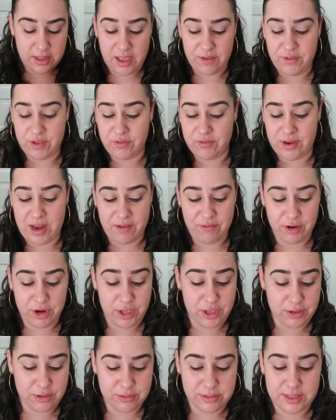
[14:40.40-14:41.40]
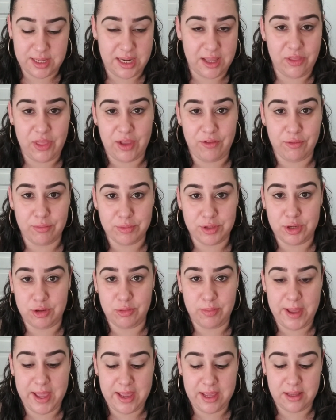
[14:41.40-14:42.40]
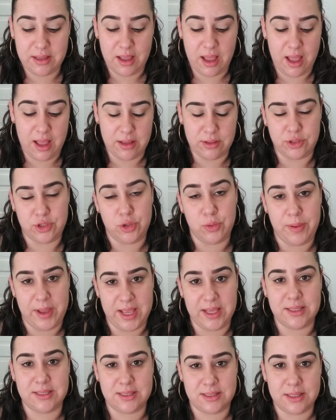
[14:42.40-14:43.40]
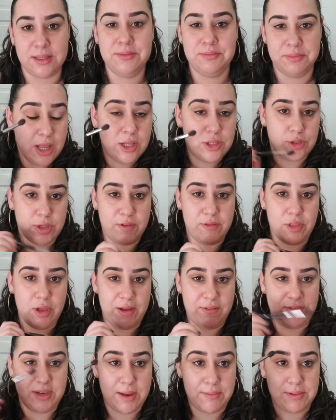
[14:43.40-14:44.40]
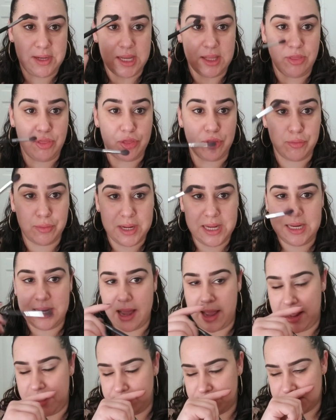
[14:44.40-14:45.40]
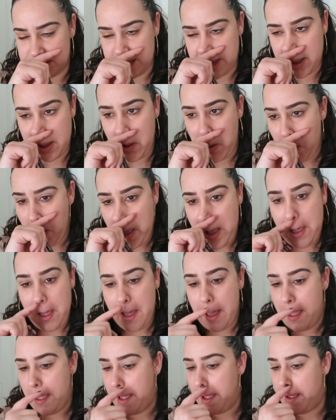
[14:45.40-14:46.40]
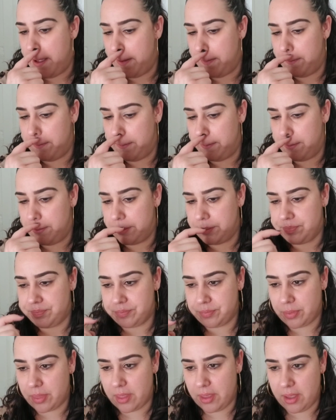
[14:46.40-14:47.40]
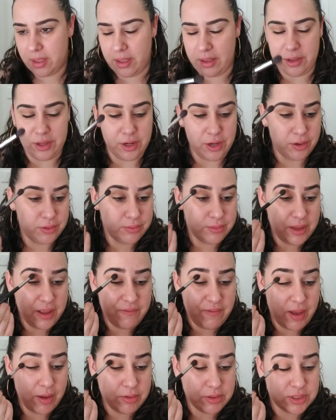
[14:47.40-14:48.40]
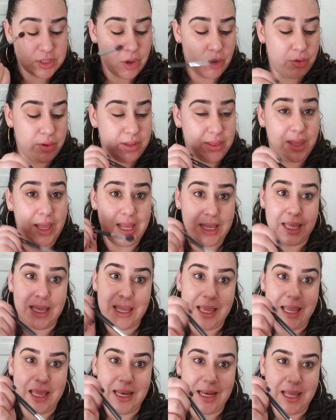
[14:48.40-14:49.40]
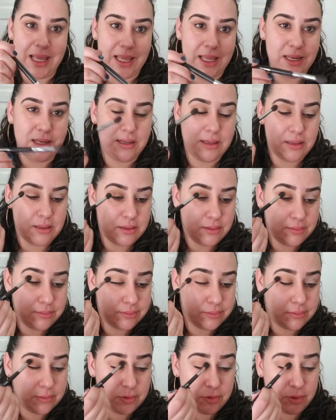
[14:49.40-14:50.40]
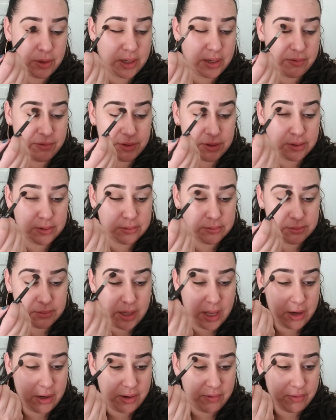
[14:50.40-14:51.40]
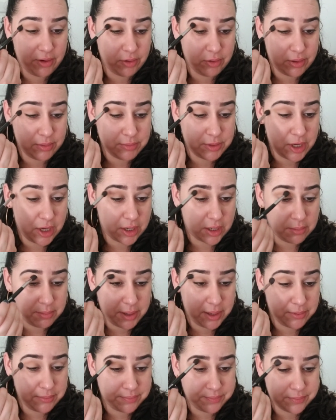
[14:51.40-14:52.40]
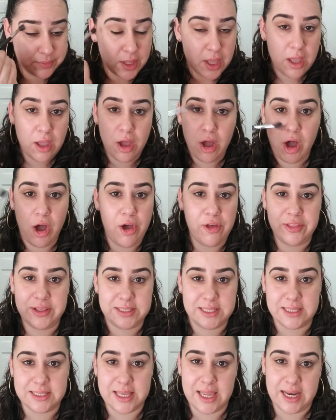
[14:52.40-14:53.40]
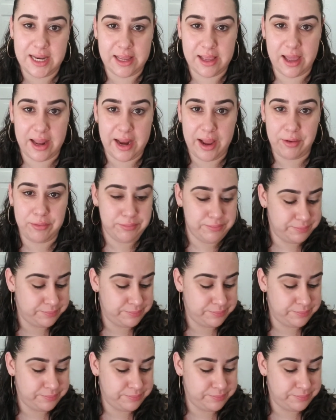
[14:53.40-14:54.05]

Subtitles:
if you've never used anything from toothpaste. So even though I've dipped in 3 times now, you know, if I was going like in, whatever, I don't even know what I'm talking about. All this is getting cut out.